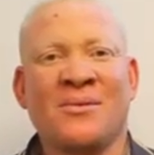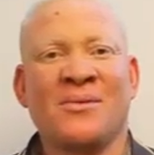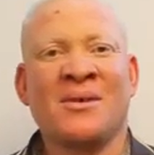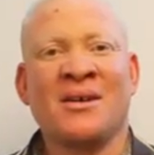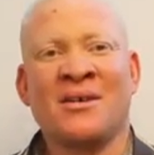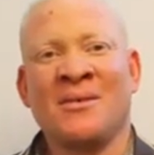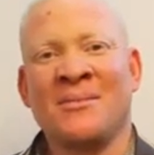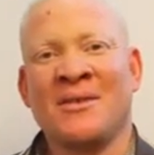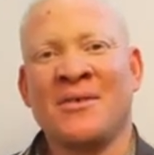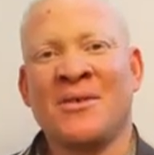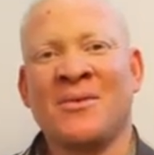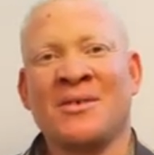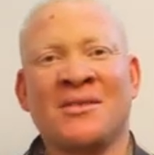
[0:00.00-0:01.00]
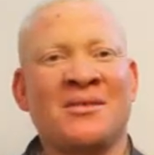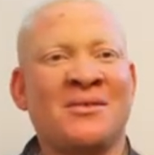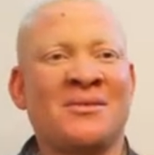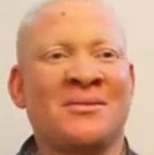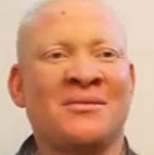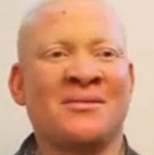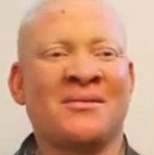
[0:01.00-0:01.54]
Welcome everyone
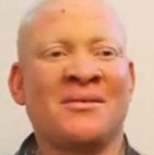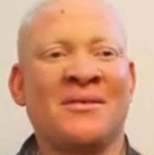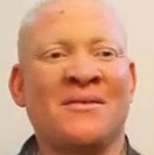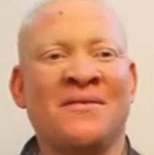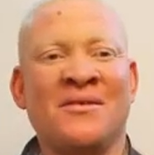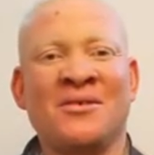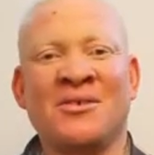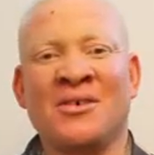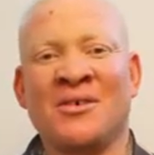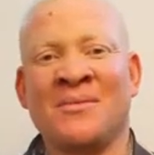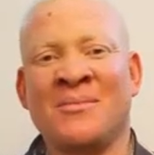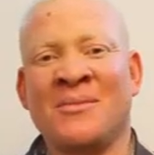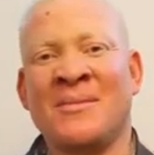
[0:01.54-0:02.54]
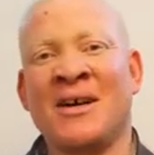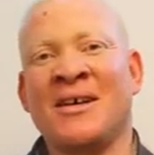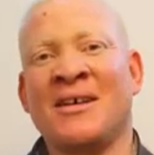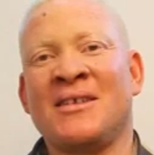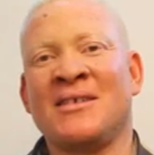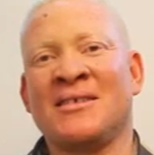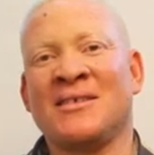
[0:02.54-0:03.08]
to Fusion
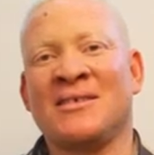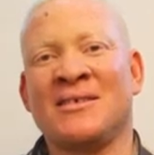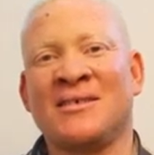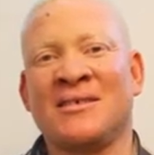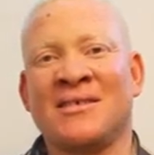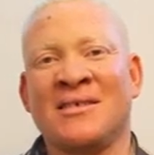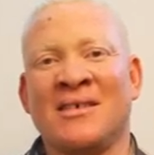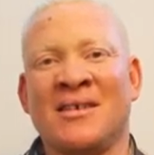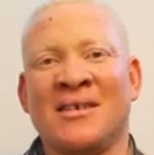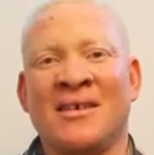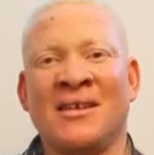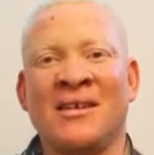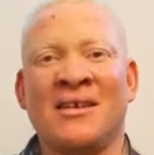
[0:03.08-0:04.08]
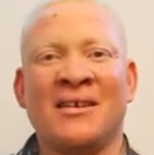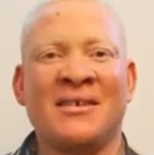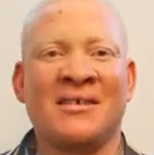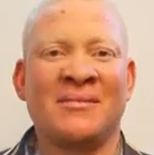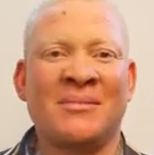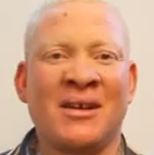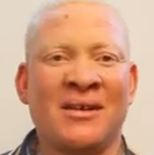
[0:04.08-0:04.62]
Mobile
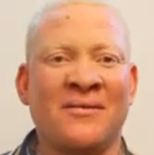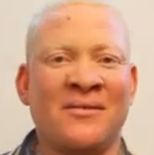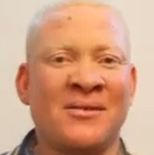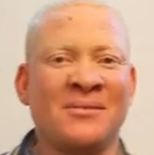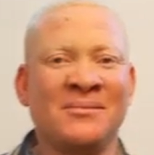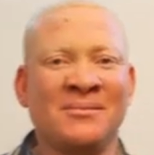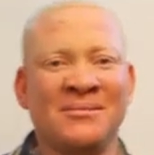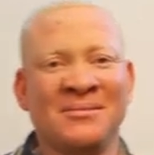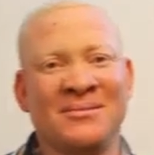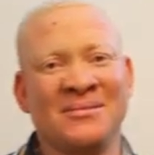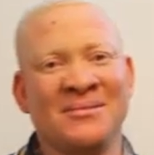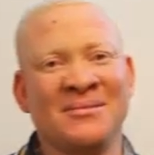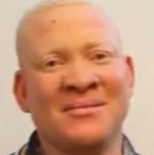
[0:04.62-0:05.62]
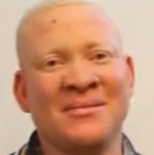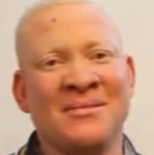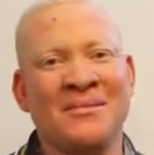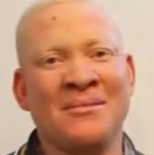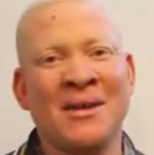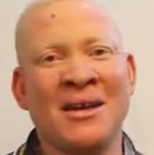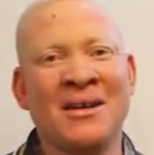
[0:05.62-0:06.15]
e-learning platform.
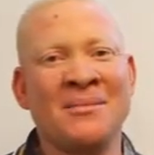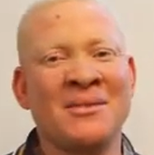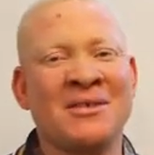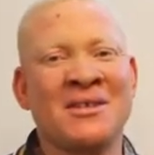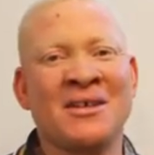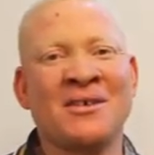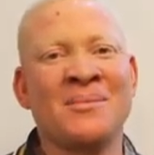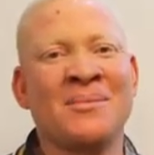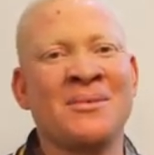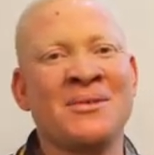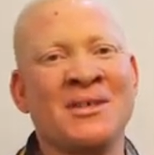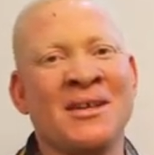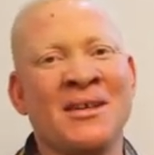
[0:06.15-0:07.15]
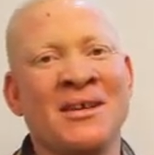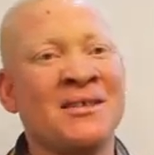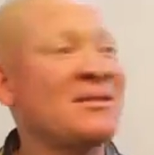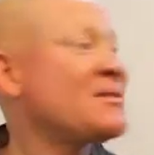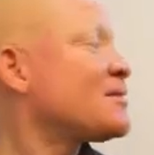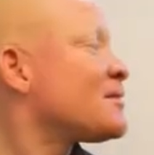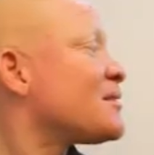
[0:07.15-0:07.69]
My name is Jacob Uchenna,
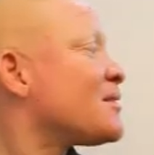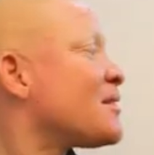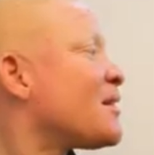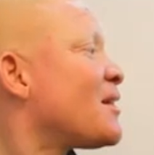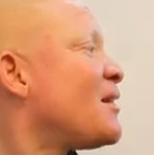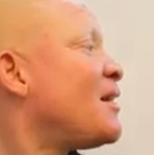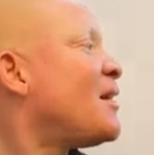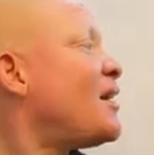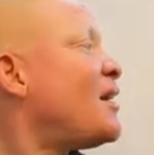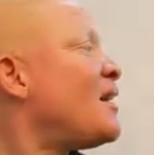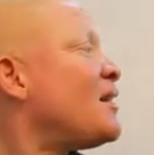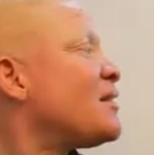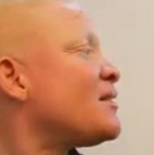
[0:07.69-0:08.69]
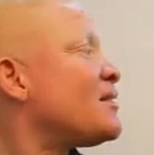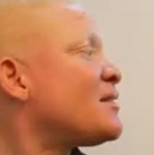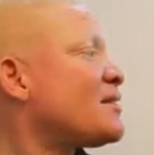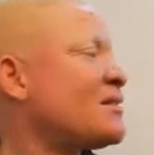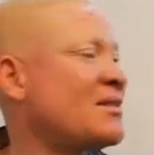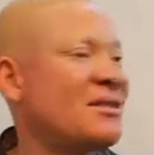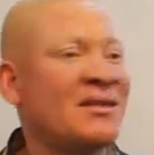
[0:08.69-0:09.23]
and
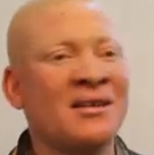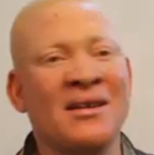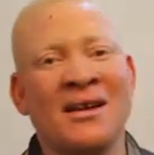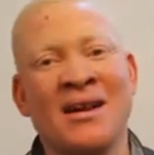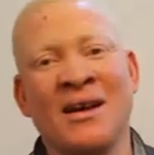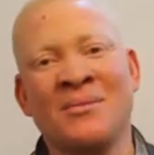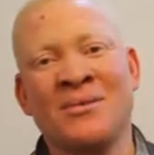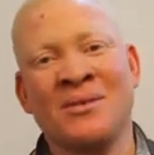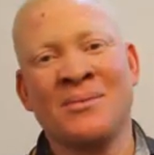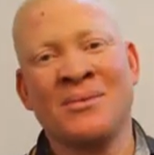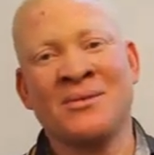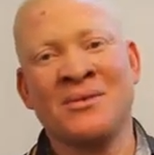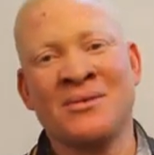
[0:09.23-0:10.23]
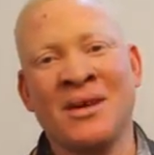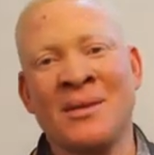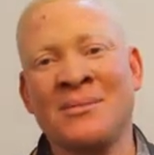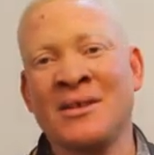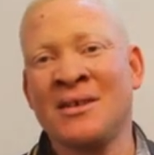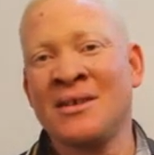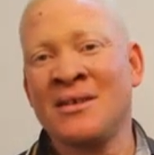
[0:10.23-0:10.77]
I'm
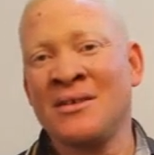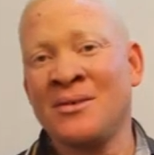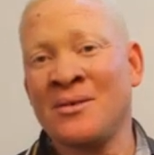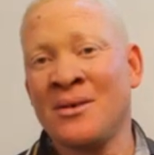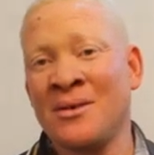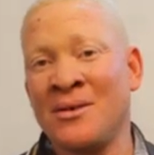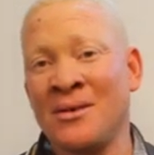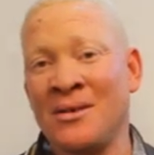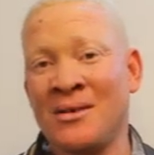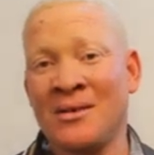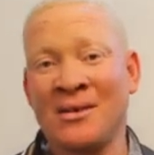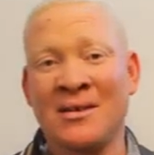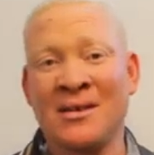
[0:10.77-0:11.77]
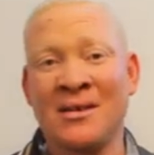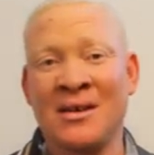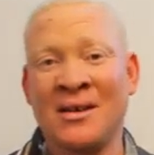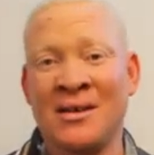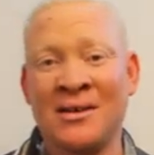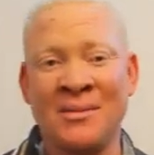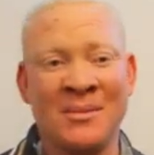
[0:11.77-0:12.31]
taking you on
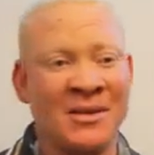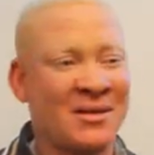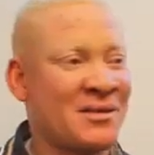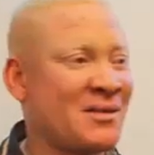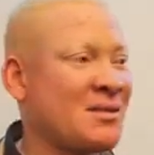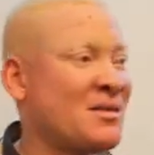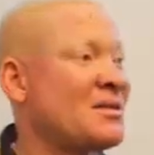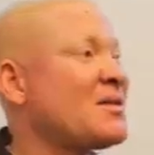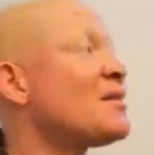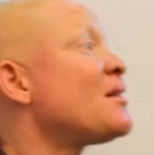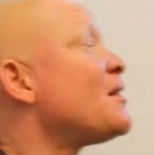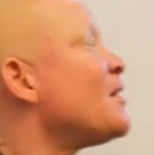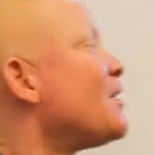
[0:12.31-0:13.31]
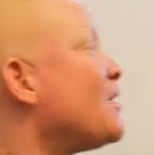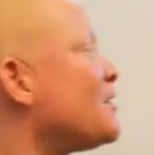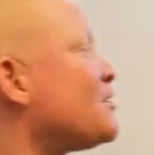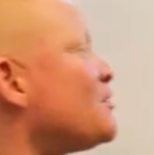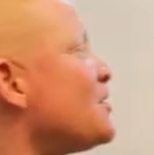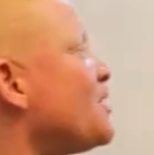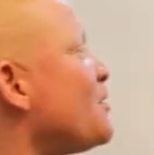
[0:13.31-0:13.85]
economics.
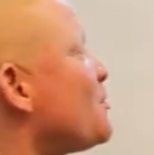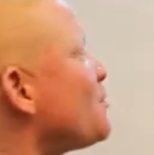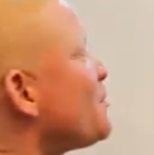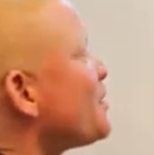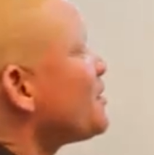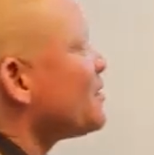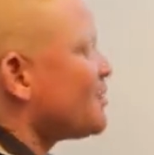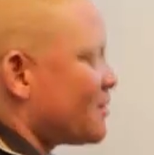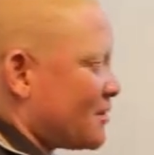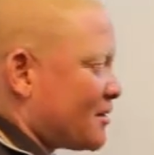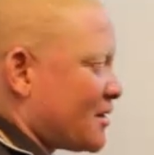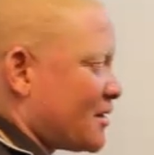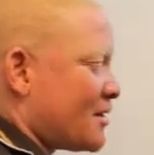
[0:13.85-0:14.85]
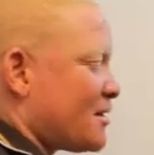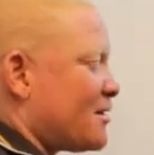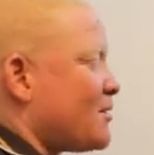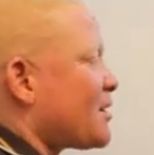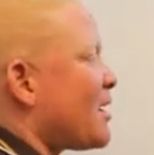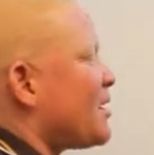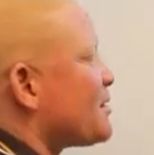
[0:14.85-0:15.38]
Today we'll be taking a
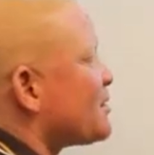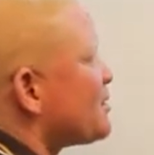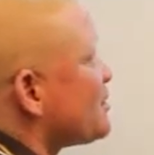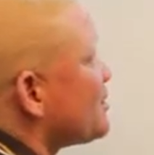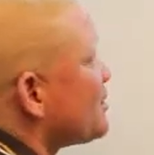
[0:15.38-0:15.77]
look at